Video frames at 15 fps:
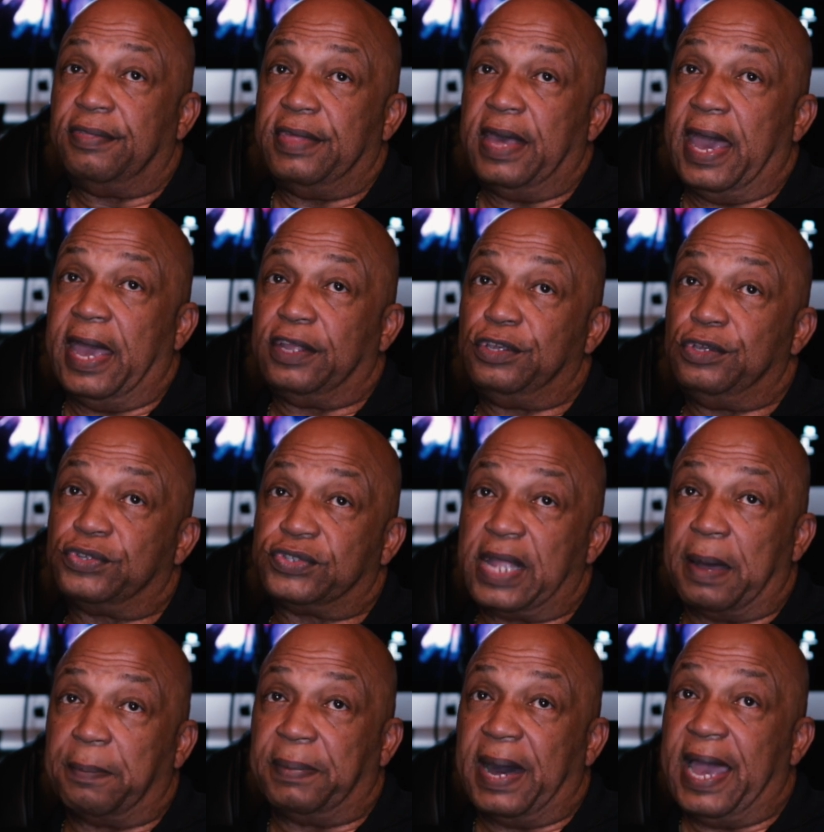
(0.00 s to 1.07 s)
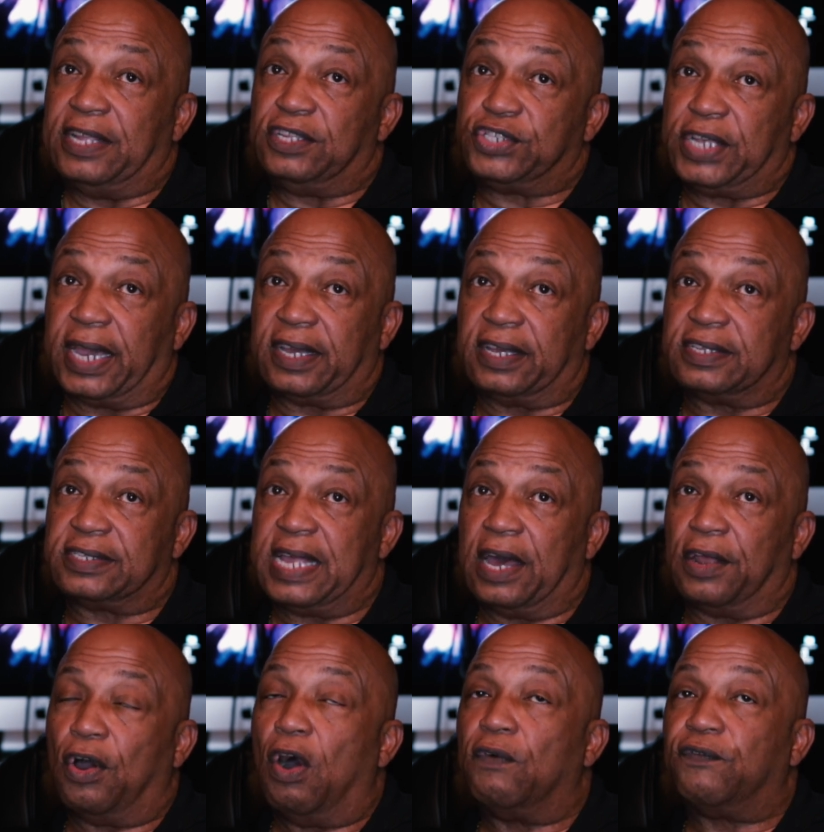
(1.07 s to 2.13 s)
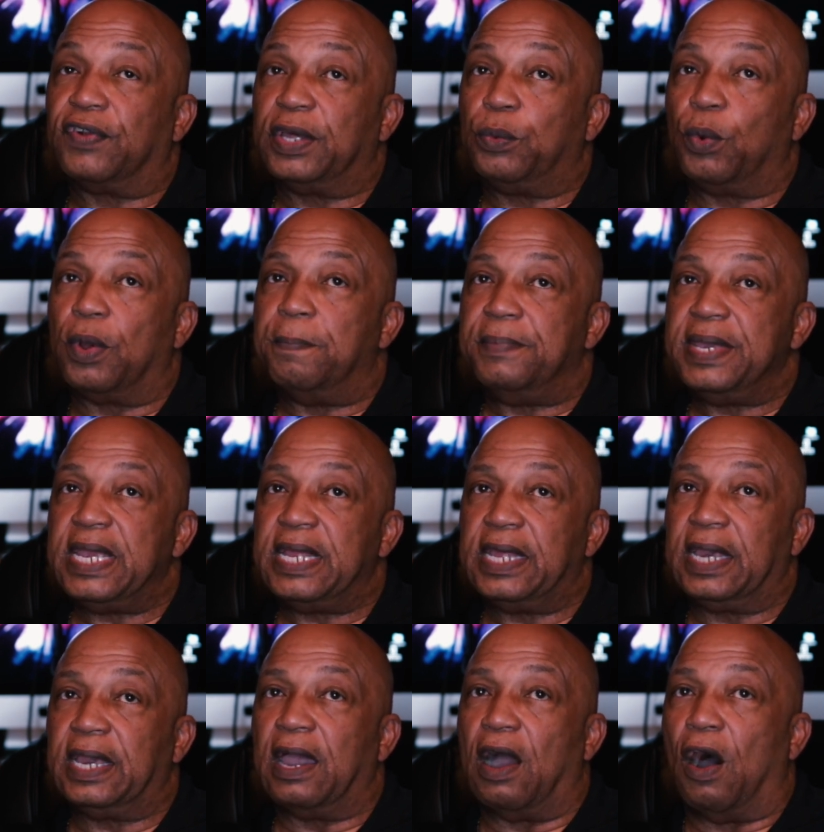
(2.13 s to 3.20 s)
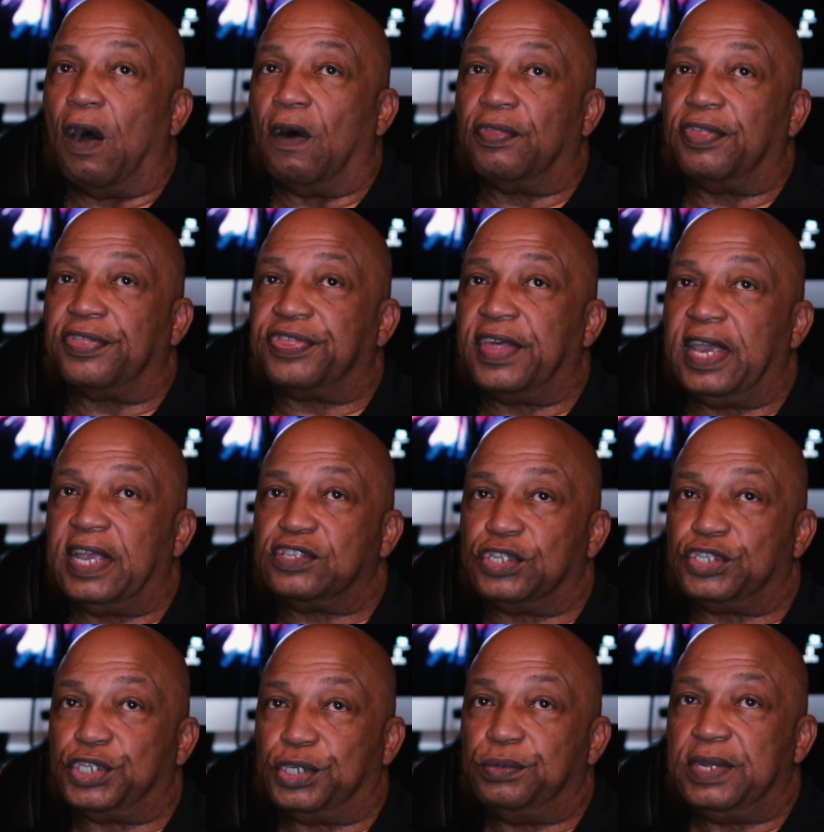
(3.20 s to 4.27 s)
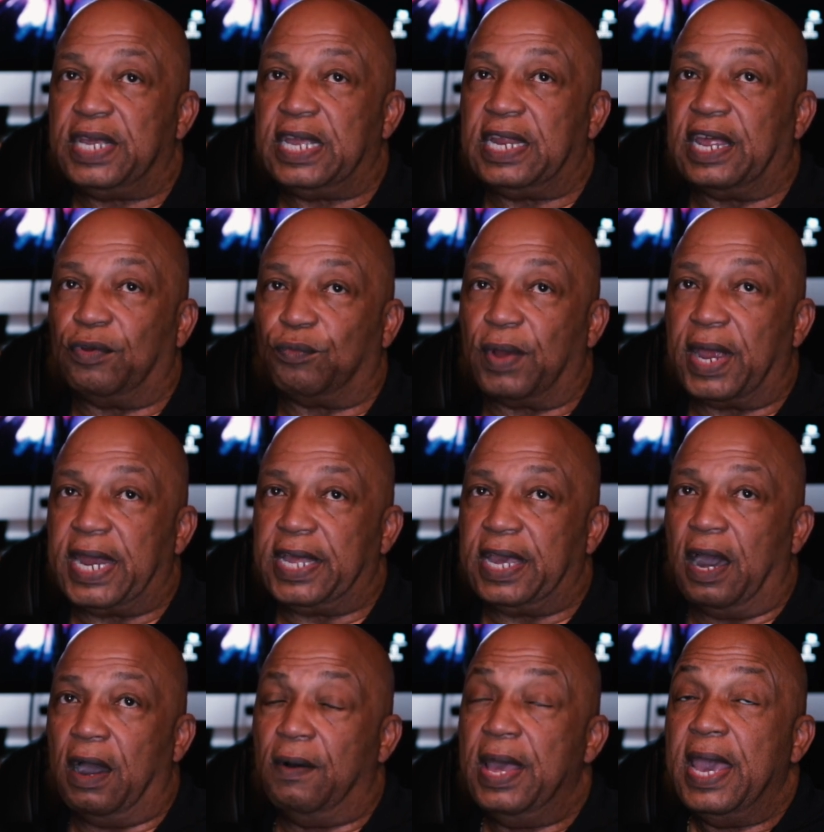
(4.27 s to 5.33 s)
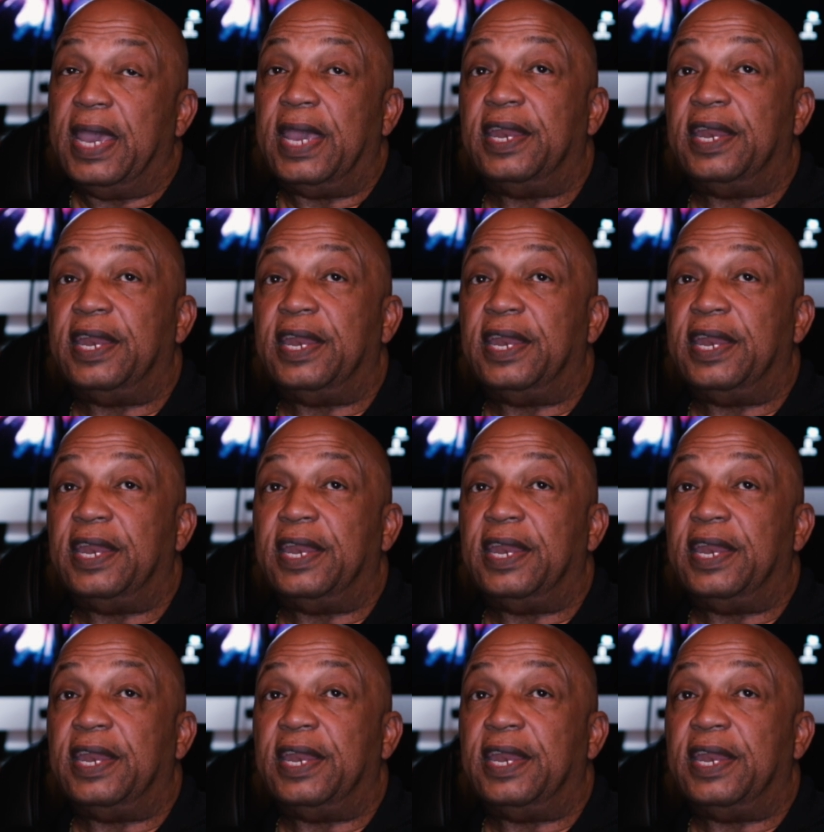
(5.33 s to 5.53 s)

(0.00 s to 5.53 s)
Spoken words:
that you stop by and check us out. Hopefully we're meeting all the things that you need in radio.